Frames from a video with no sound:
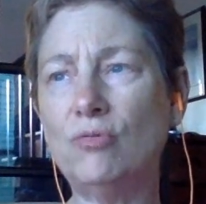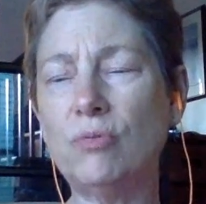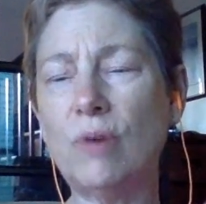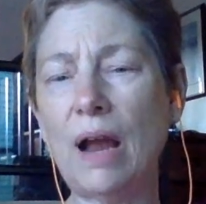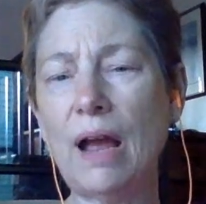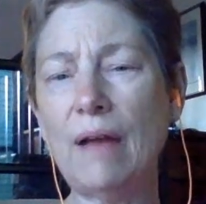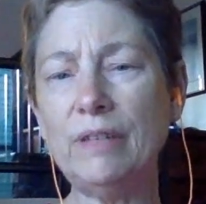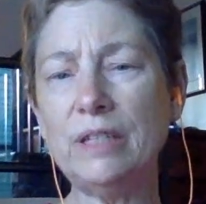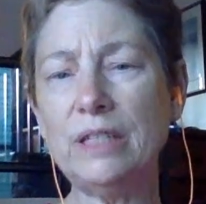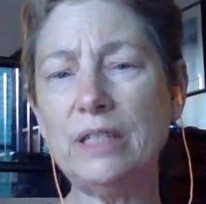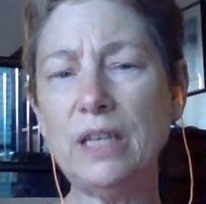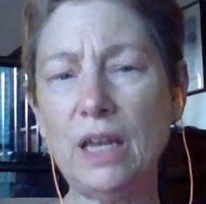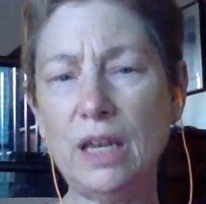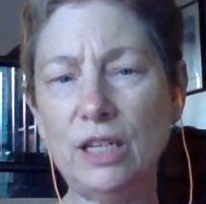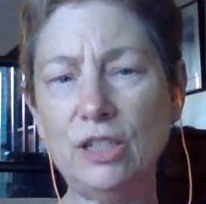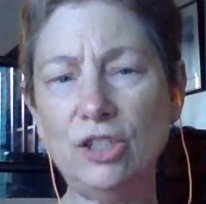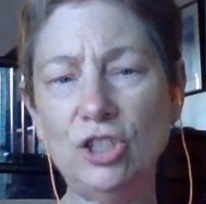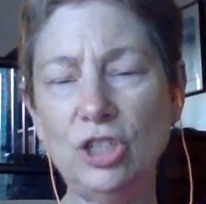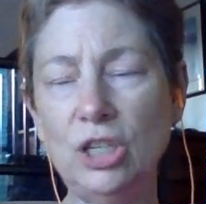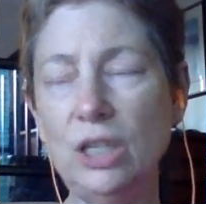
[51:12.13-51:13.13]

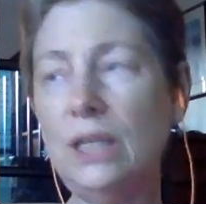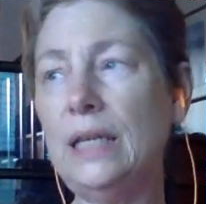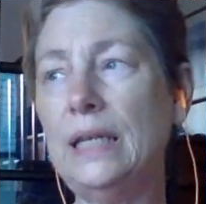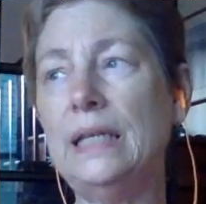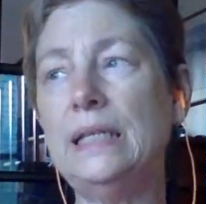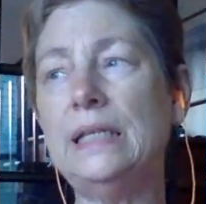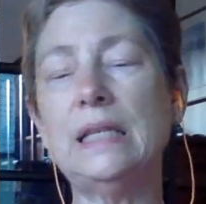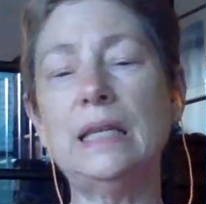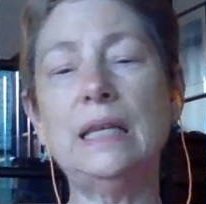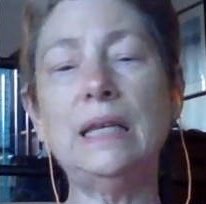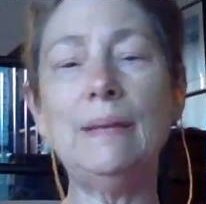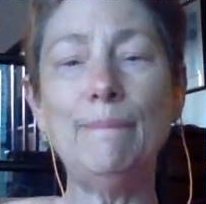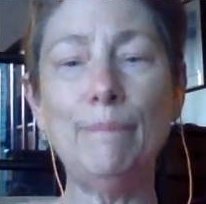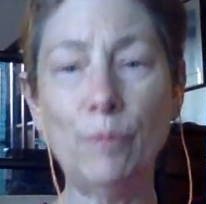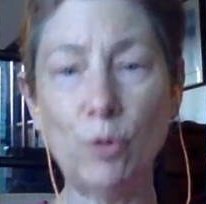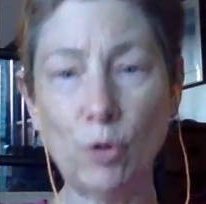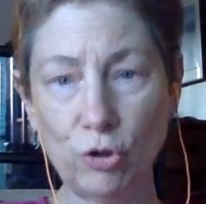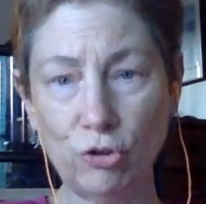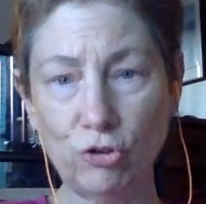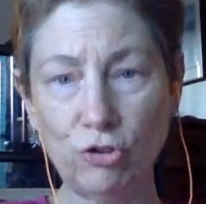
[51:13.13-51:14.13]
gravitation is an
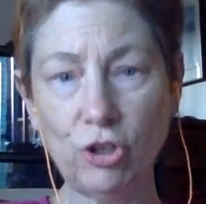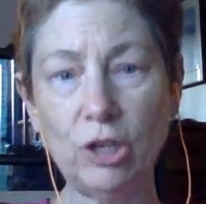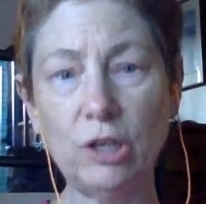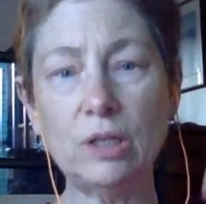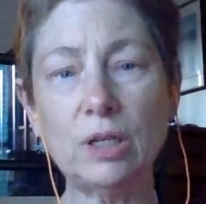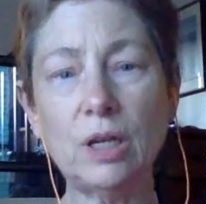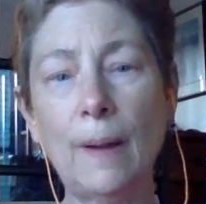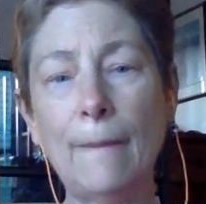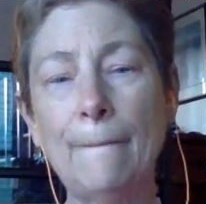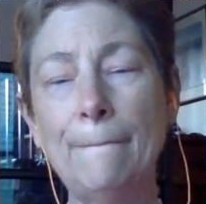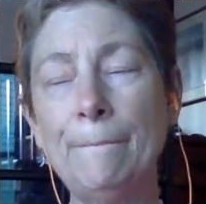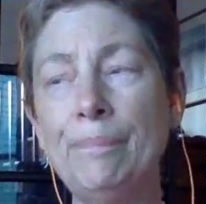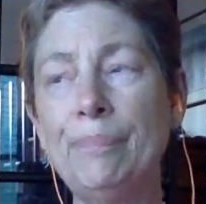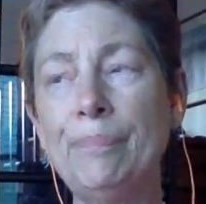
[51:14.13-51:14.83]
emergent,